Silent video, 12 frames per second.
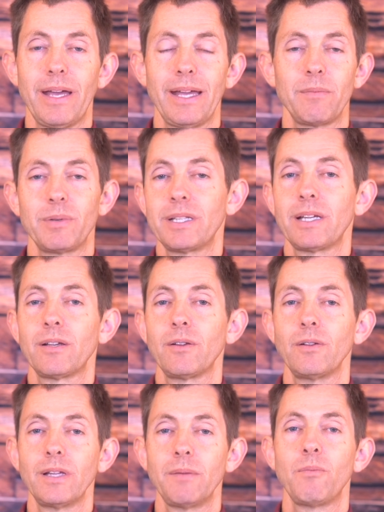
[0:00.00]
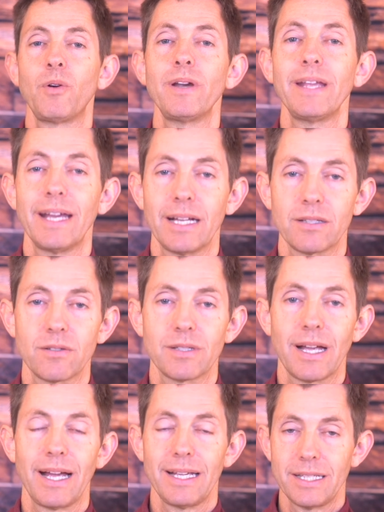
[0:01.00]
and particularly morning
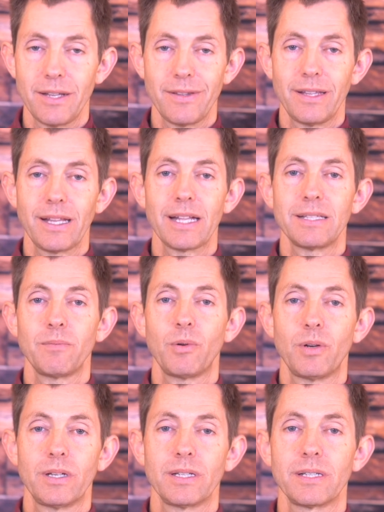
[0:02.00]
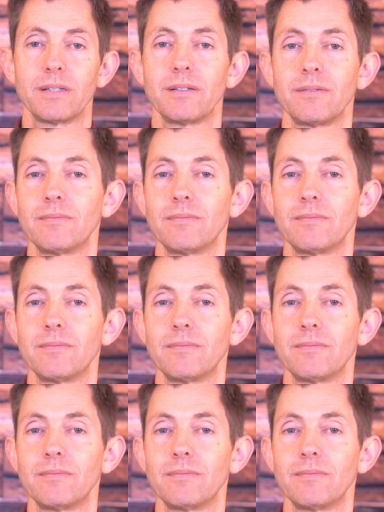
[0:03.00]
exercise? Do you think that's important?